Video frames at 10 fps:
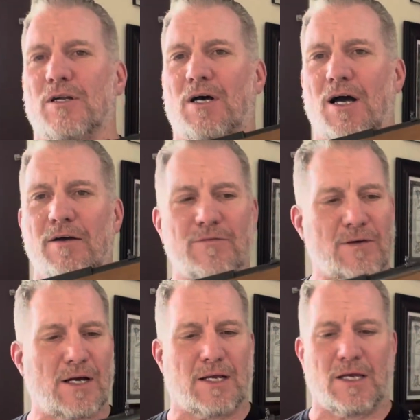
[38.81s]
I've
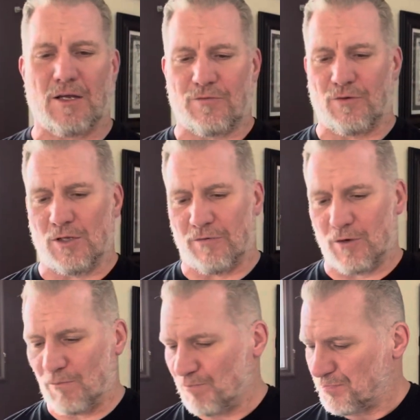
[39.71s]
got a handful of
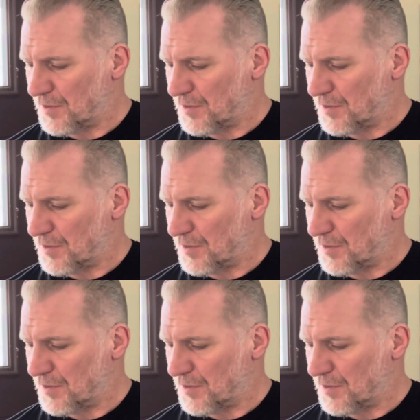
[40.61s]
them